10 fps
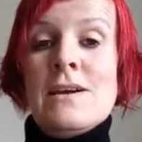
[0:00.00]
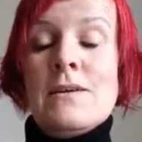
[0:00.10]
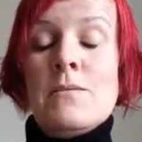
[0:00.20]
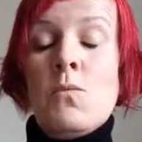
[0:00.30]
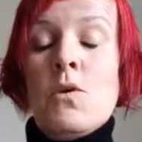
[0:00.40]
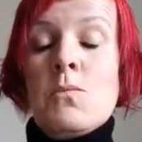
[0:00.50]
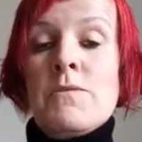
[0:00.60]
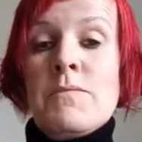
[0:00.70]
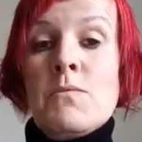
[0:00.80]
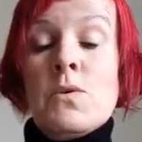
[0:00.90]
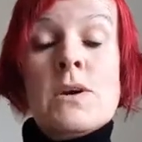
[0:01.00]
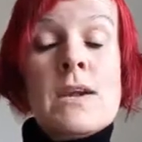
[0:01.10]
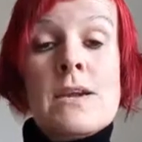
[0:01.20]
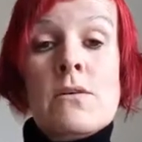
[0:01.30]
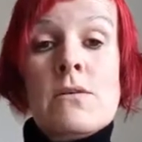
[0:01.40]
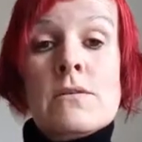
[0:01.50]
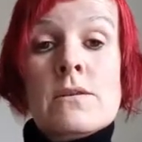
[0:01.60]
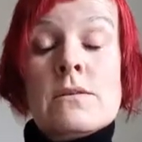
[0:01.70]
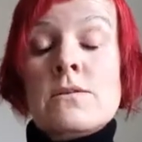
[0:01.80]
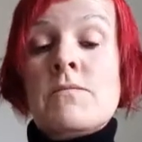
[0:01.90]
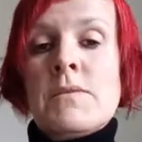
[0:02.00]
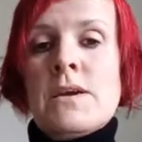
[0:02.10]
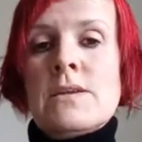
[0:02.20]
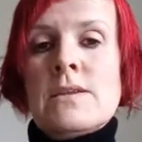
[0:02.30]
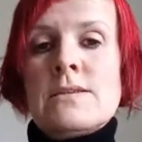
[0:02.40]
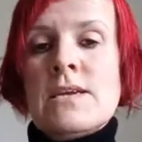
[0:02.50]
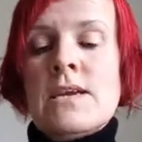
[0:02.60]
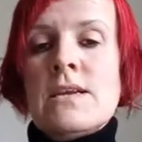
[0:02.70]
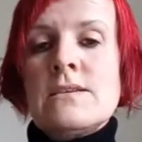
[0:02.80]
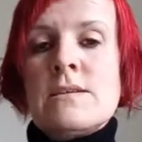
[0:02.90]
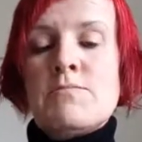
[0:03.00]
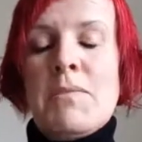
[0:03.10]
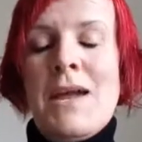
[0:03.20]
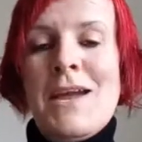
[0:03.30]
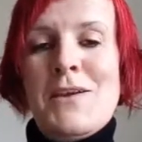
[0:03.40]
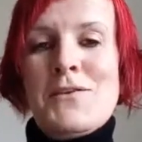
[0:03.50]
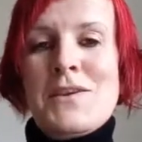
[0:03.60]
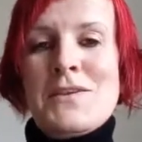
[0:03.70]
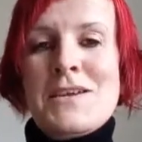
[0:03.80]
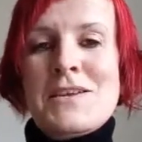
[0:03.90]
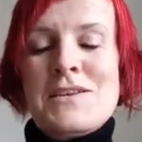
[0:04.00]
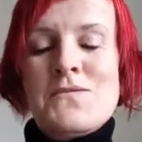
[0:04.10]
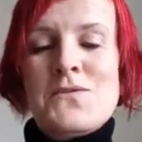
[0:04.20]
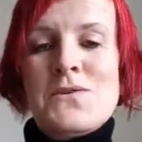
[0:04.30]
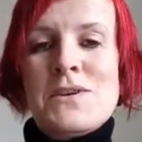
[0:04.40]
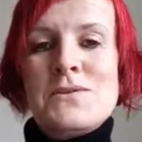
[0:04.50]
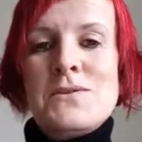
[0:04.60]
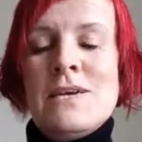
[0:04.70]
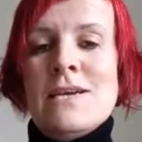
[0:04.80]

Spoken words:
what we've been working on sort of behind the scenes in preparing things for you.